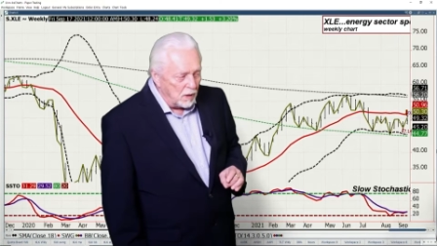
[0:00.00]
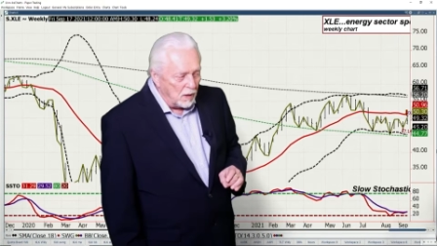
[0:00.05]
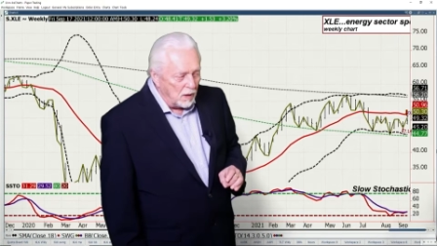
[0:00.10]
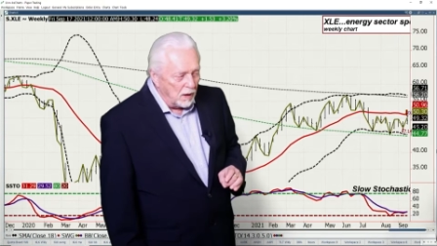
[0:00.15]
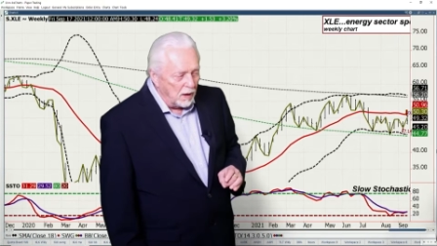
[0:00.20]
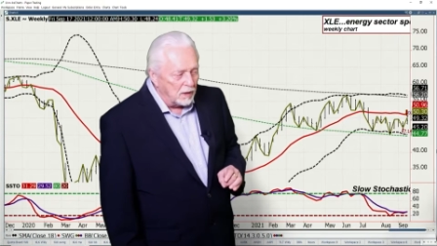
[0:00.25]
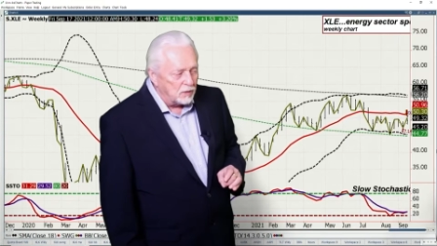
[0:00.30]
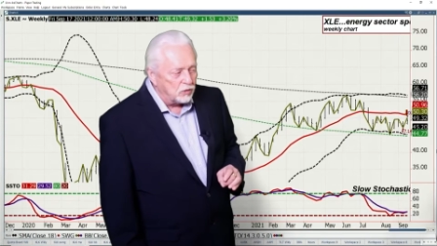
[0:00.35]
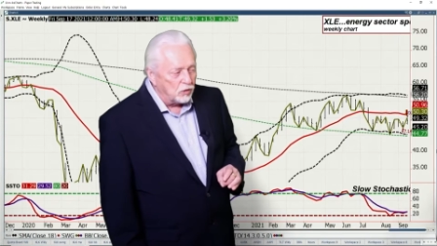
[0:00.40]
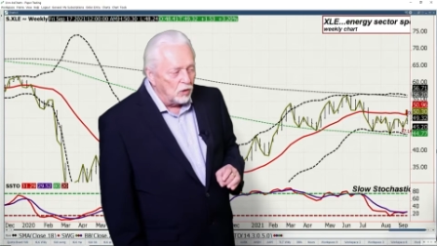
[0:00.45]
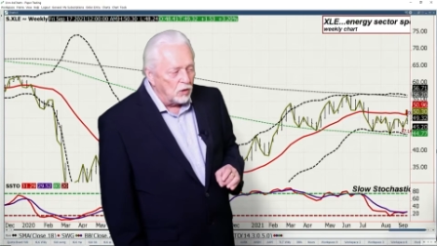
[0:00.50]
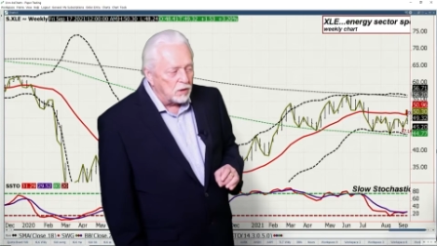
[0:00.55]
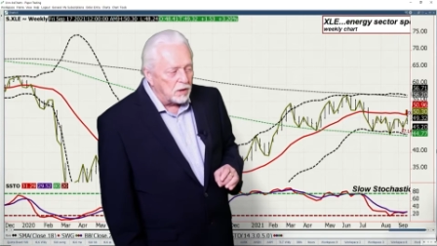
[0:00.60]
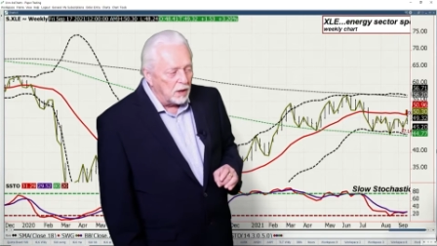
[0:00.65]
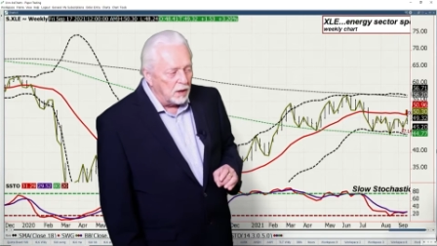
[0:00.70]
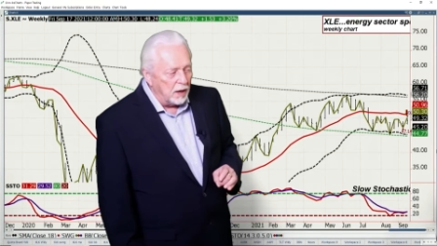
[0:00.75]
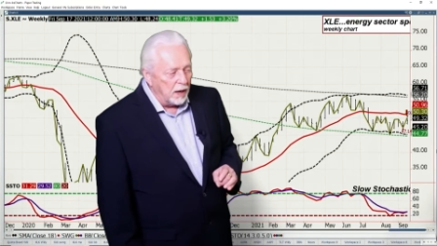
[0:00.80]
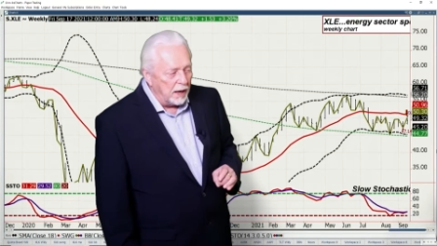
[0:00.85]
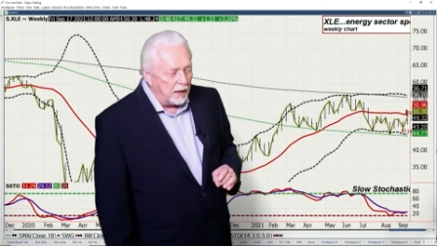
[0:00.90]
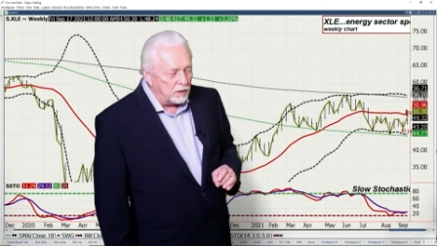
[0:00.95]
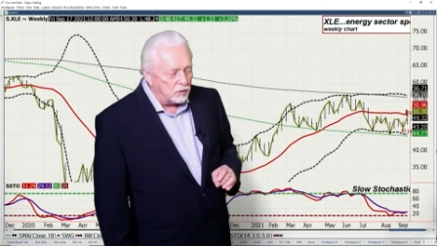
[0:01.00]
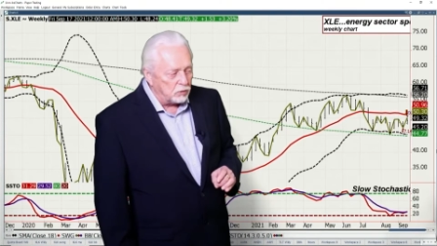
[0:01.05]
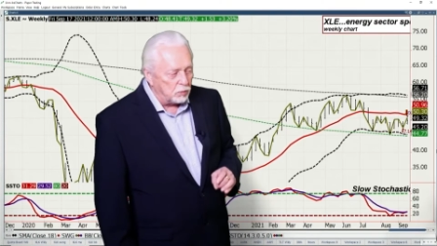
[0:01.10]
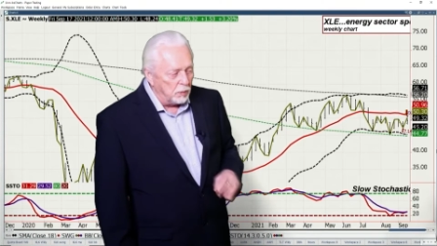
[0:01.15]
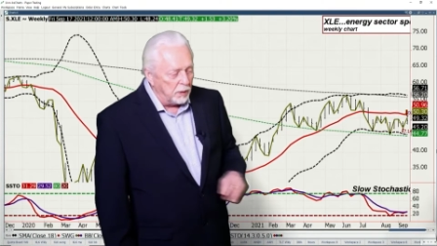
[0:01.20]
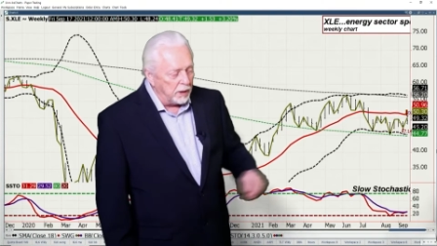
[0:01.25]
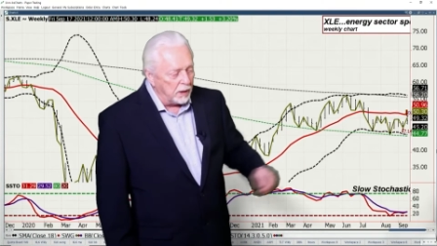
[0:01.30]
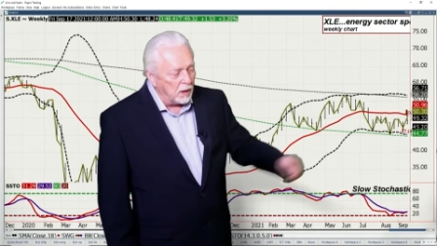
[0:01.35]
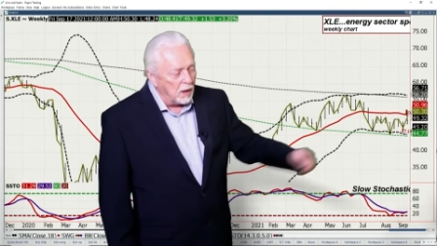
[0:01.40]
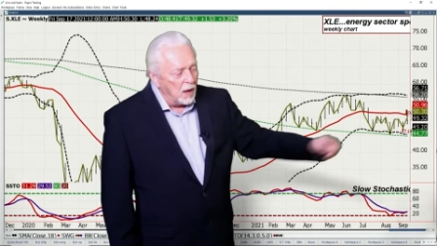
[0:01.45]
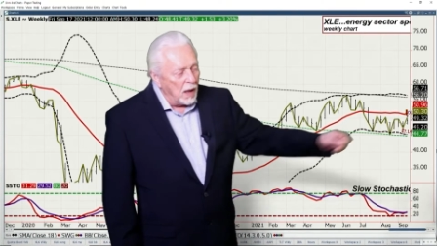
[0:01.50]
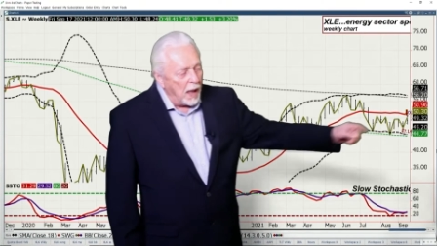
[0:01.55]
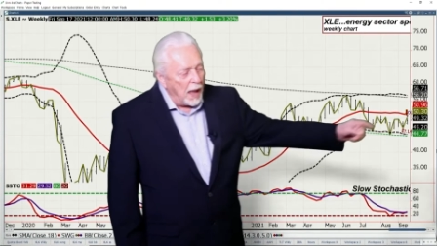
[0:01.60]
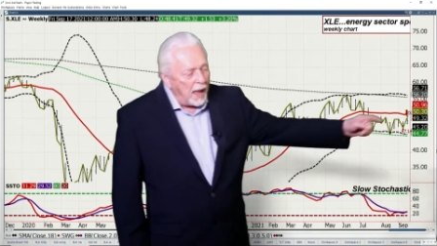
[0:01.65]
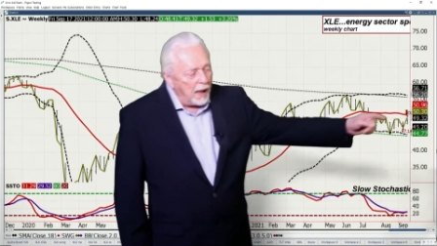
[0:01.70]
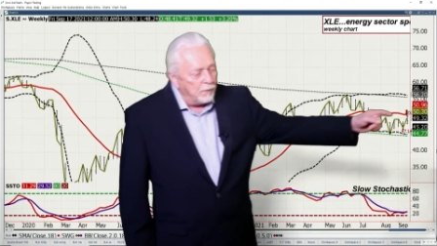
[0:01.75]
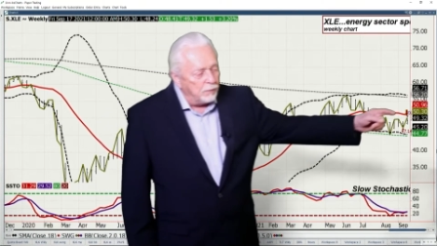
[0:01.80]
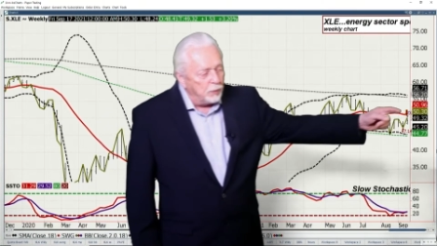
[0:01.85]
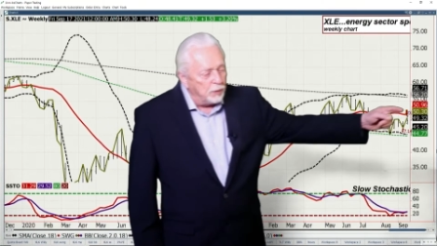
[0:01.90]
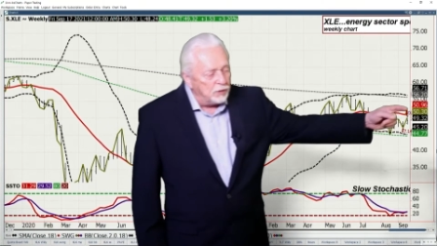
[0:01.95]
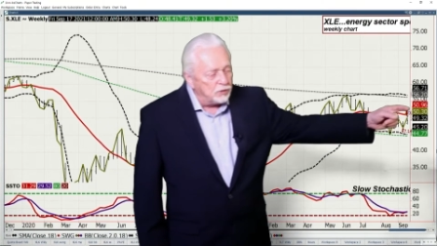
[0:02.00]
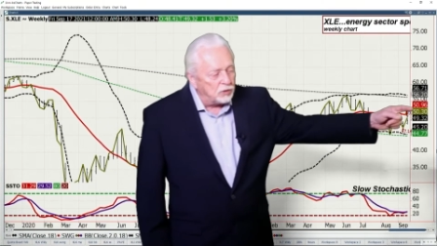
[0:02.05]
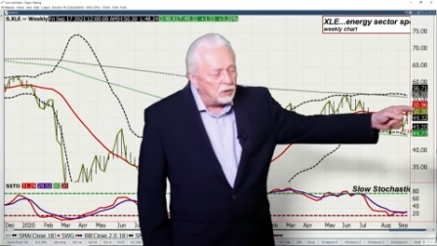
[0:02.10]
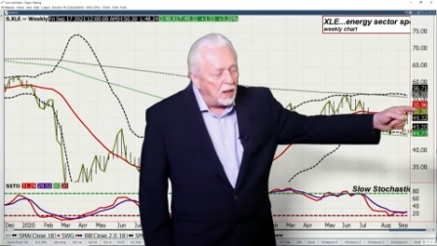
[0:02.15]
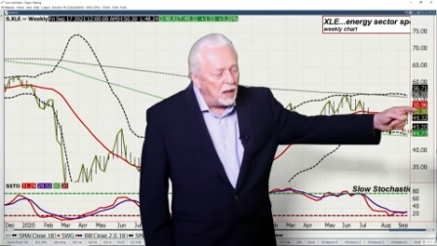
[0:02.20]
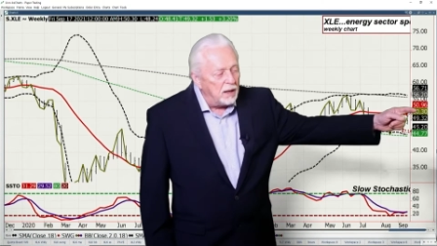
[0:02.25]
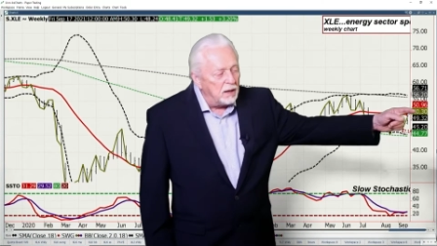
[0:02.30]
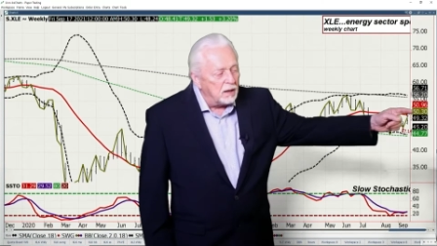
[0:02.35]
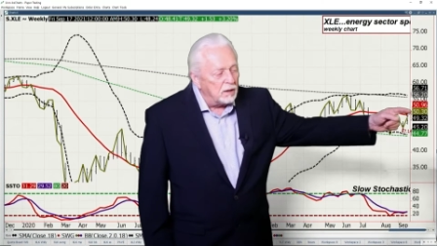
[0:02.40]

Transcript: Let's look at last week. Have we stayed